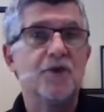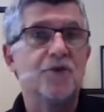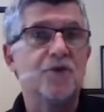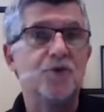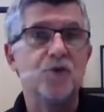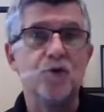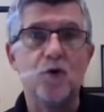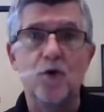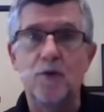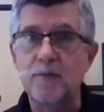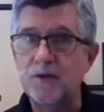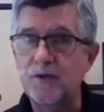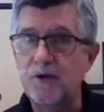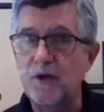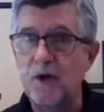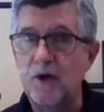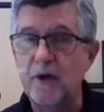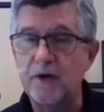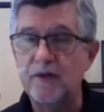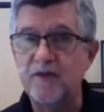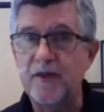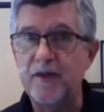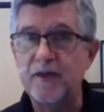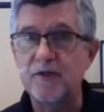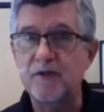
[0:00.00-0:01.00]
Normal
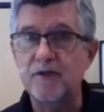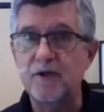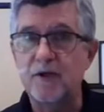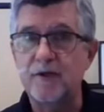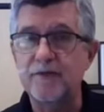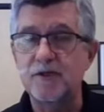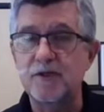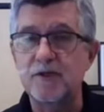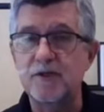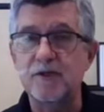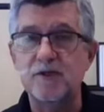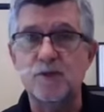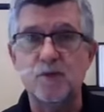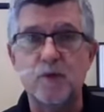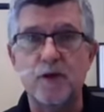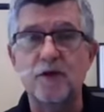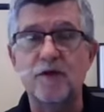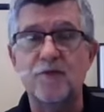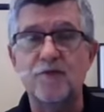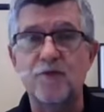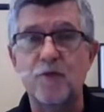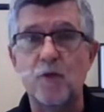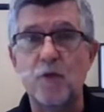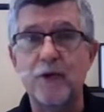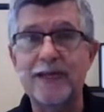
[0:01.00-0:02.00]
charge for these services,
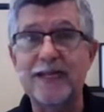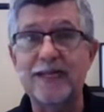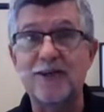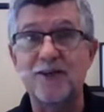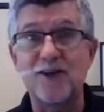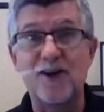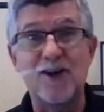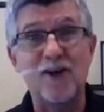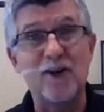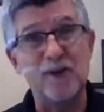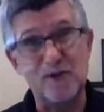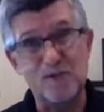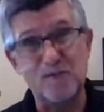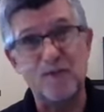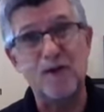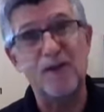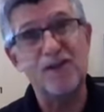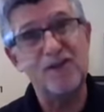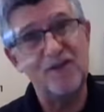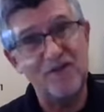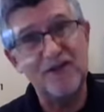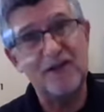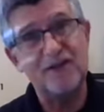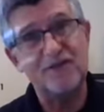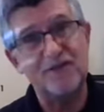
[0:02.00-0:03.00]
$348
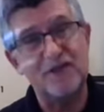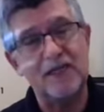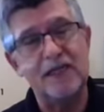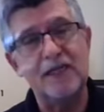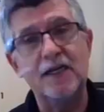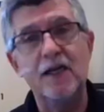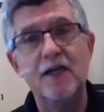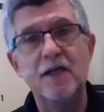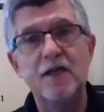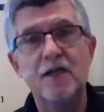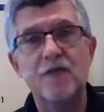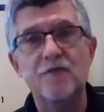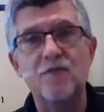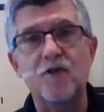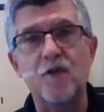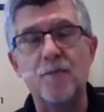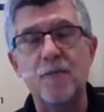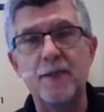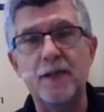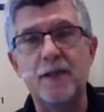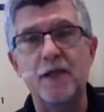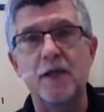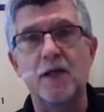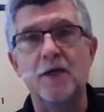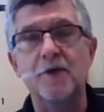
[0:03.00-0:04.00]
plus $50 for the
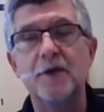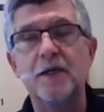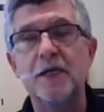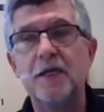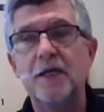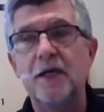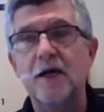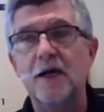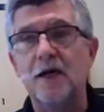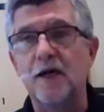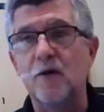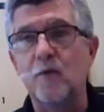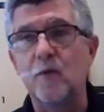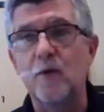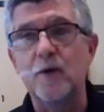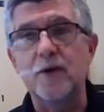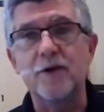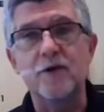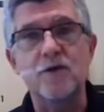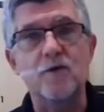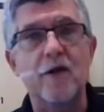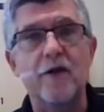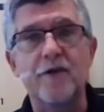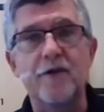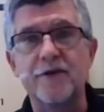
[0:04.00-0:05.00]
pillow. We're going
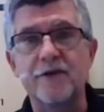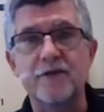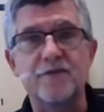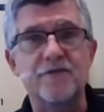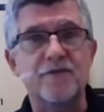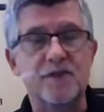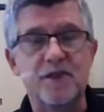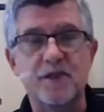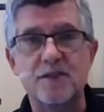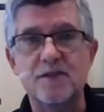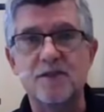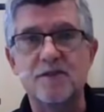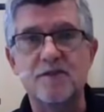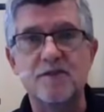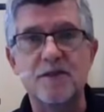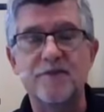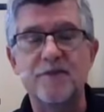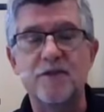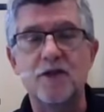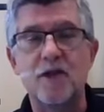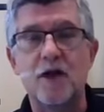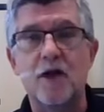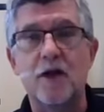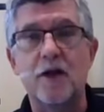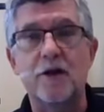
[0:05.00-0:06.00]
to do all this for
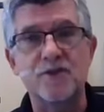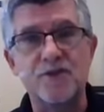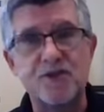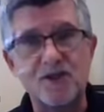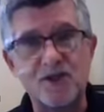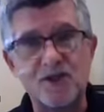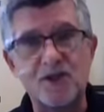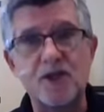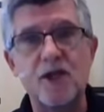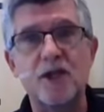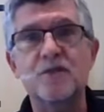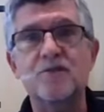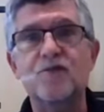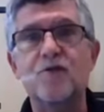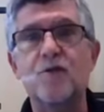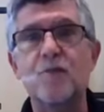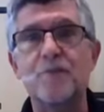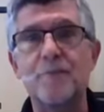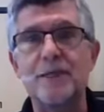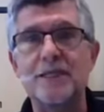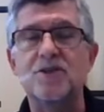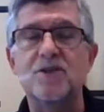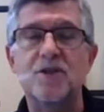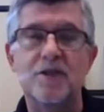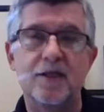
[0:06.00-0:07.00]
$67 just for
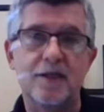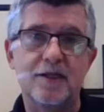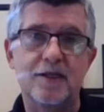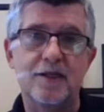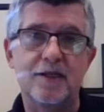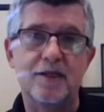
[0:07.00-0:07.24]
mentioning.